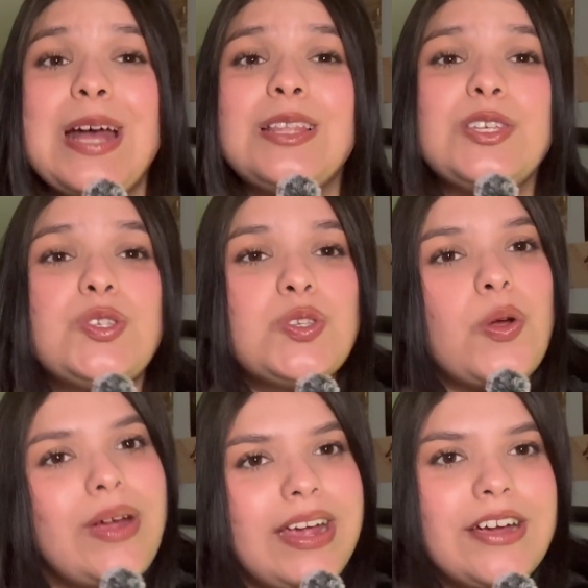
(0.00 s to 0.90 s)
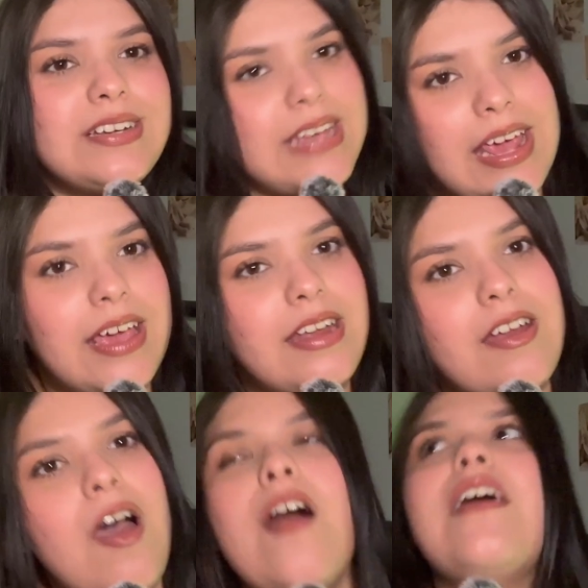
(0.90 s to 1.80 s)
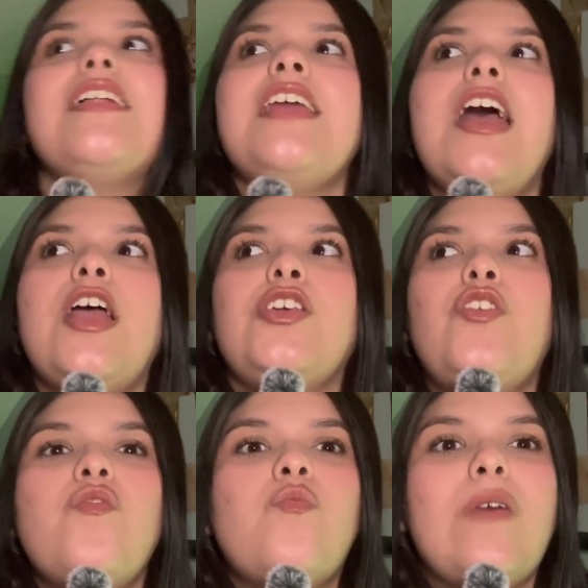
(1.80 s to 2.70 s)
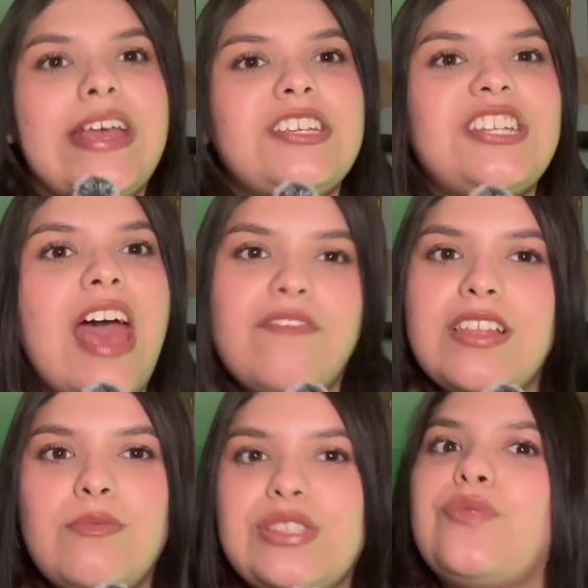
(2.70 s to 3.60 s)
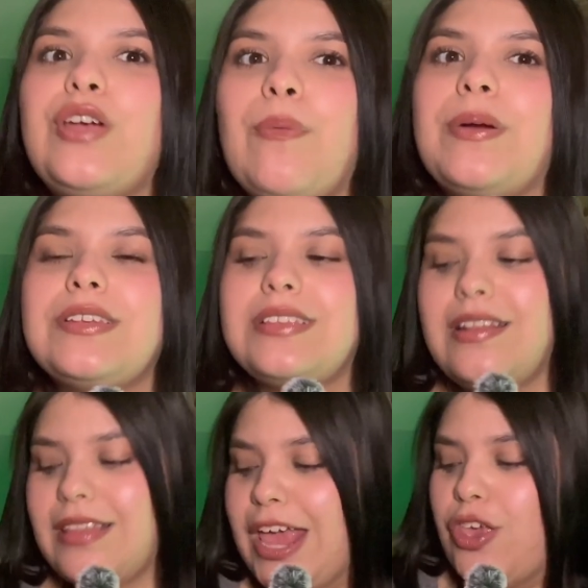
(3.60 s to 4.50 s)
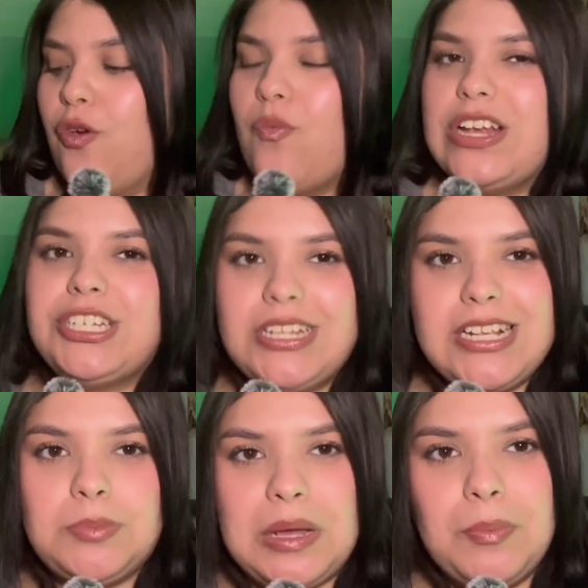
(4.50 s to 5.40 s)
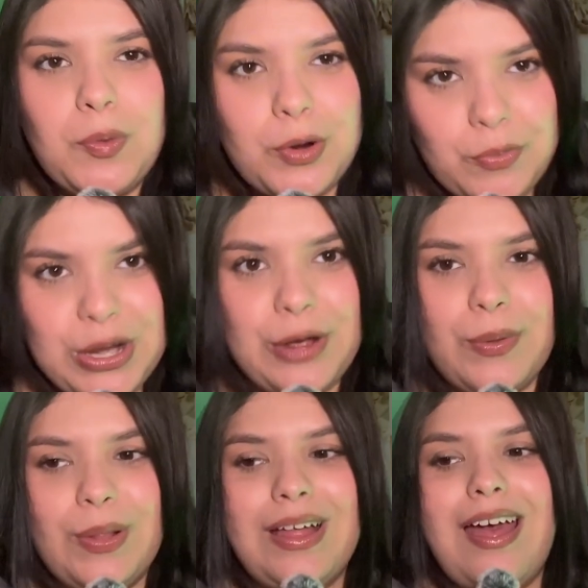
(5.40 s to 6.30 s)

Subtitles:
The story you're taken on, you wish Evelyn was a real person. Like, you wish these people were real.